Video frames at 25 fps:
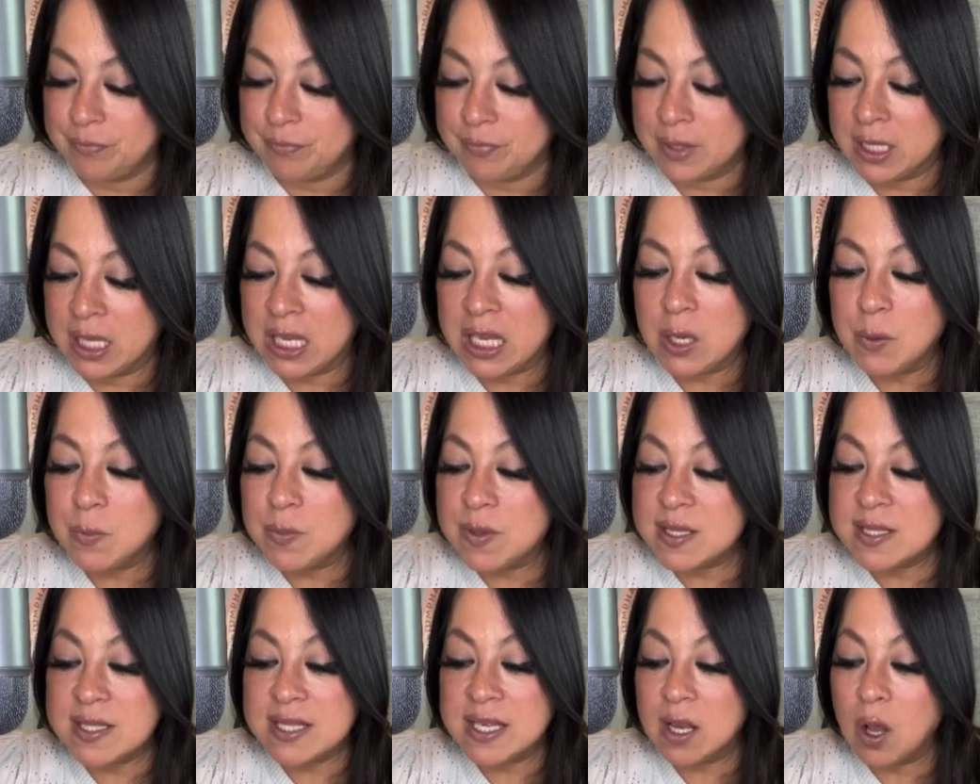He
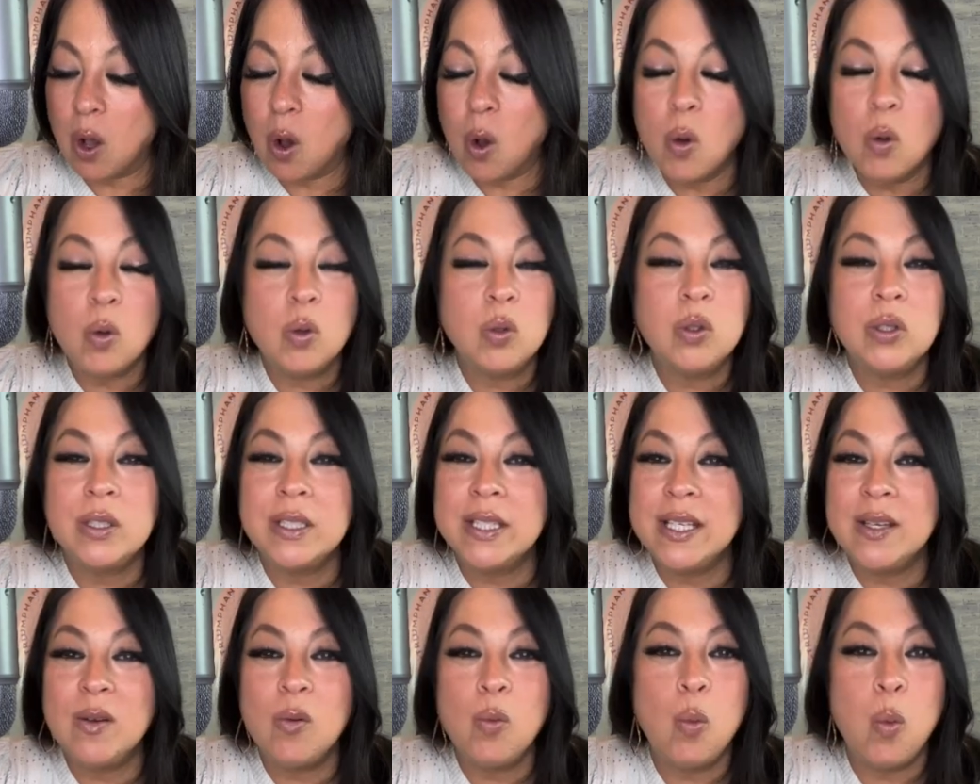was the
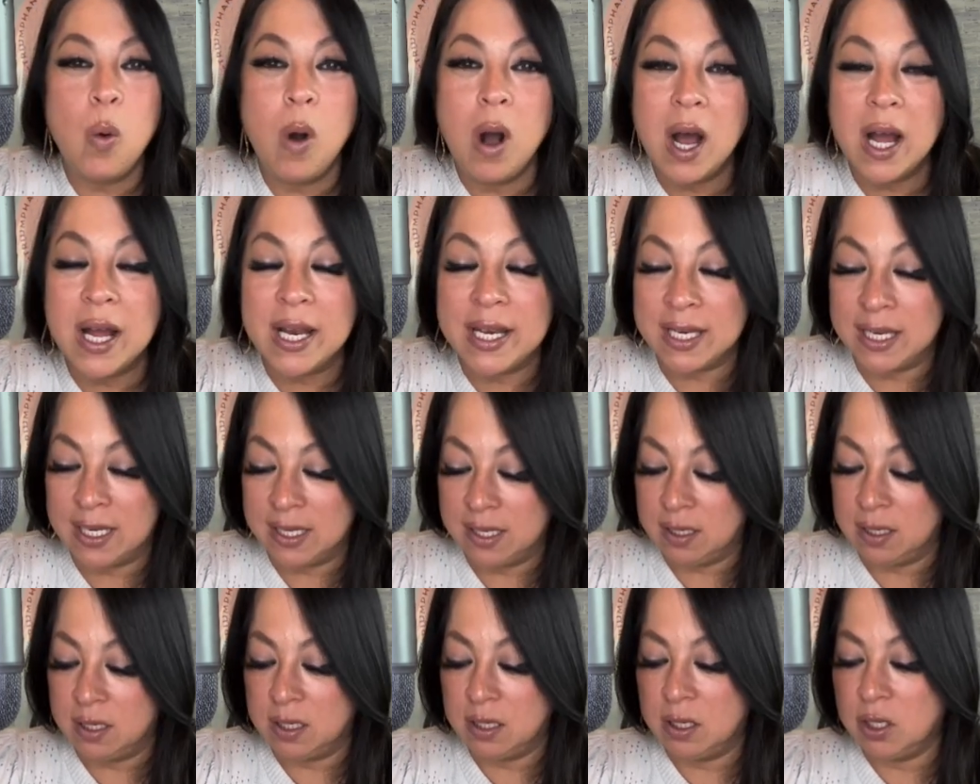only one
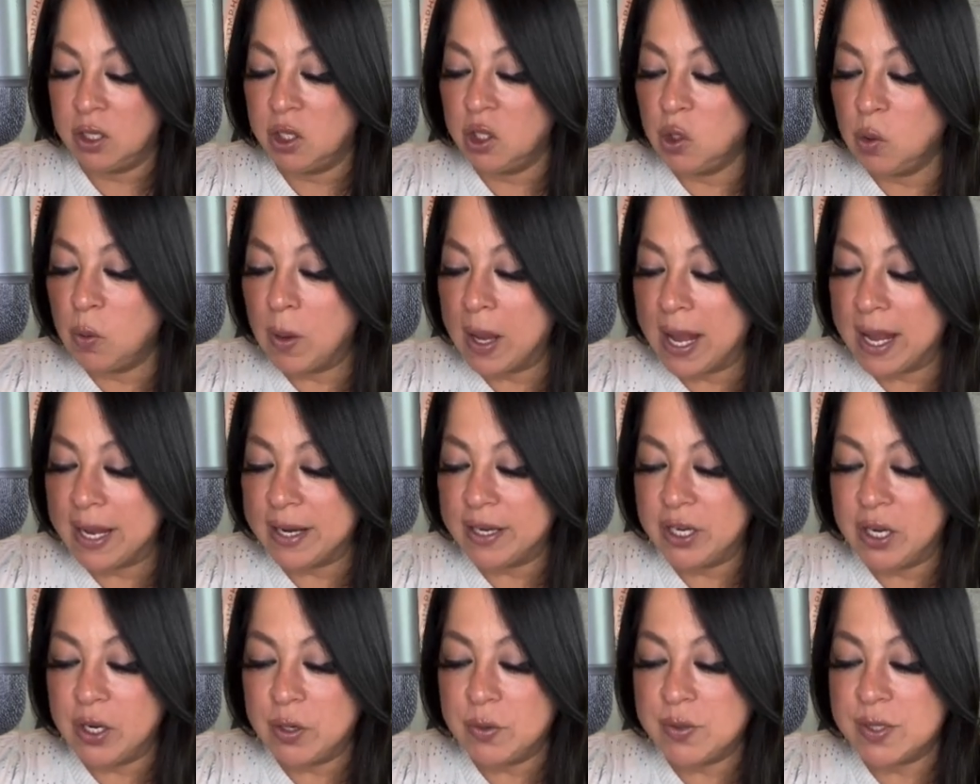who
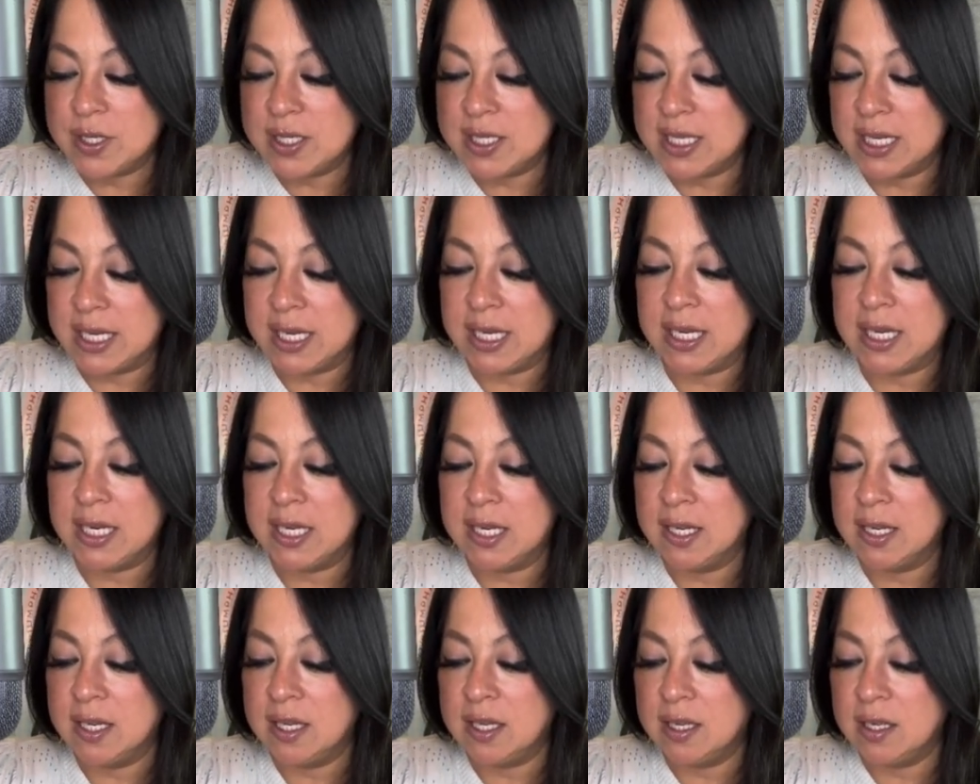had no sin,
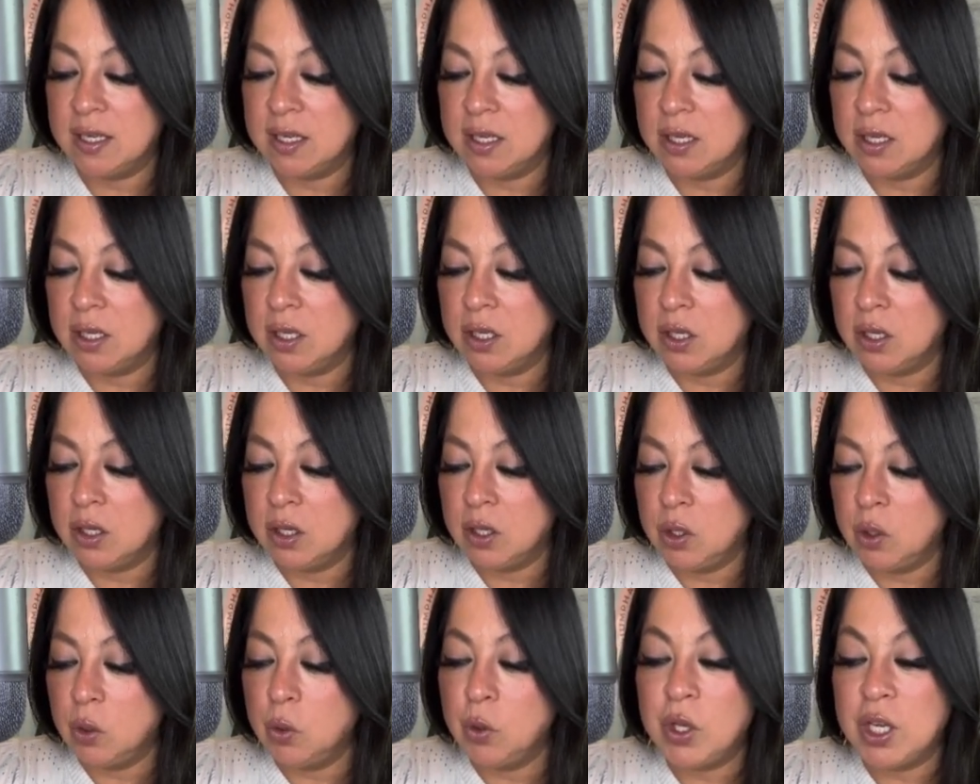
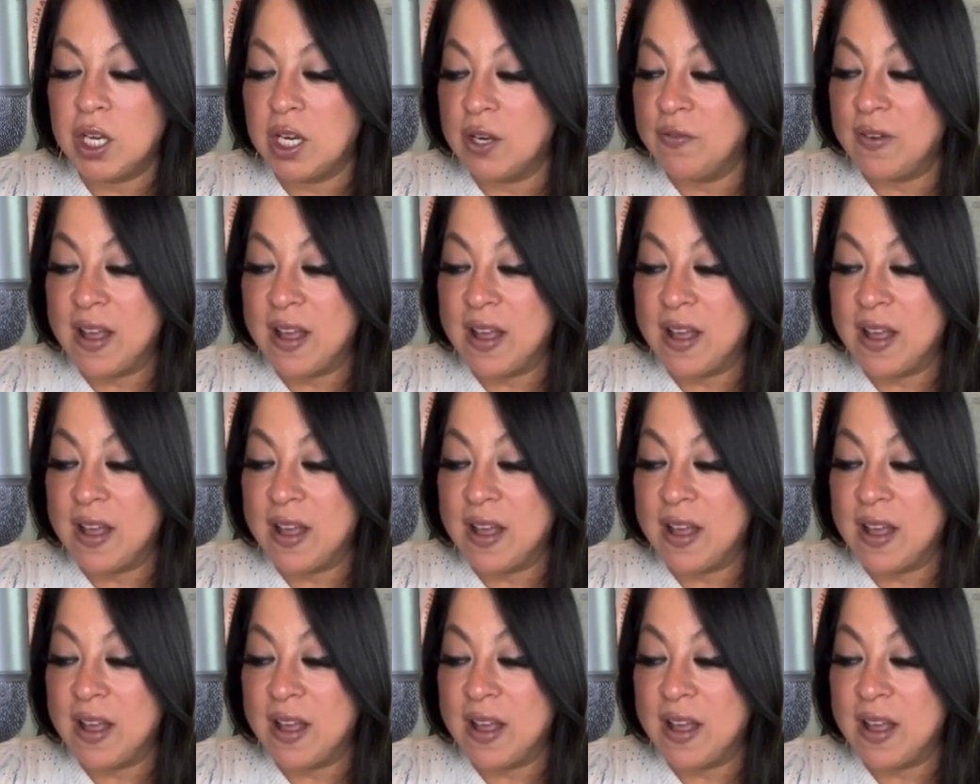who could have